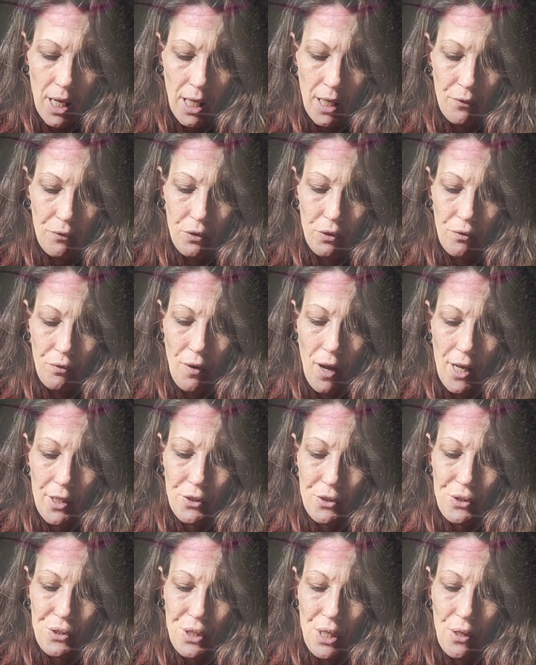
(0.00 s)
If you find
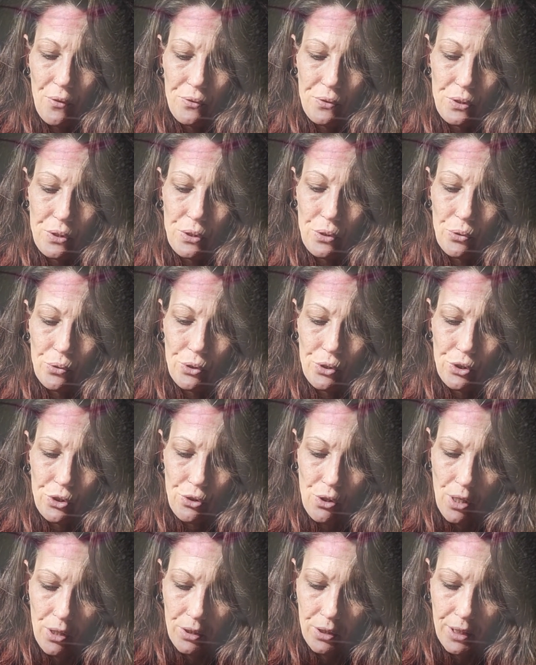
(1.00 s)
yourself still
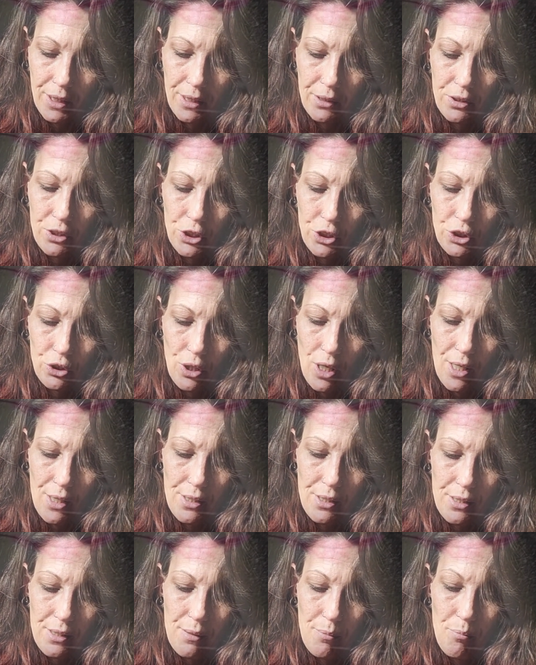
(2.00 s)
struggling to
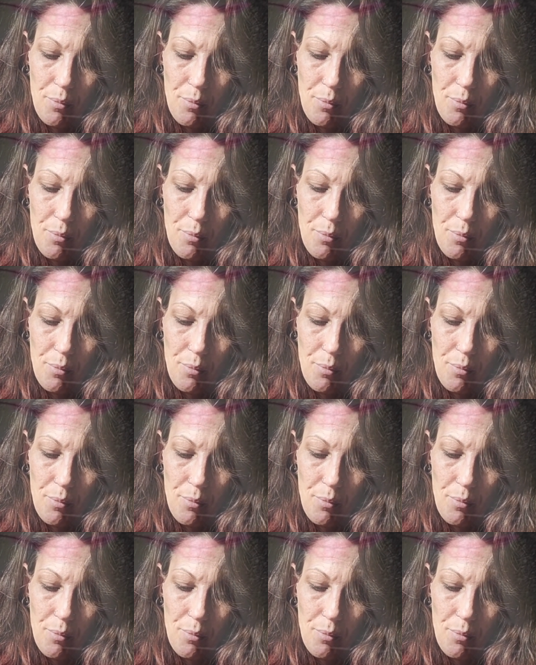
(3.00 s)
trust,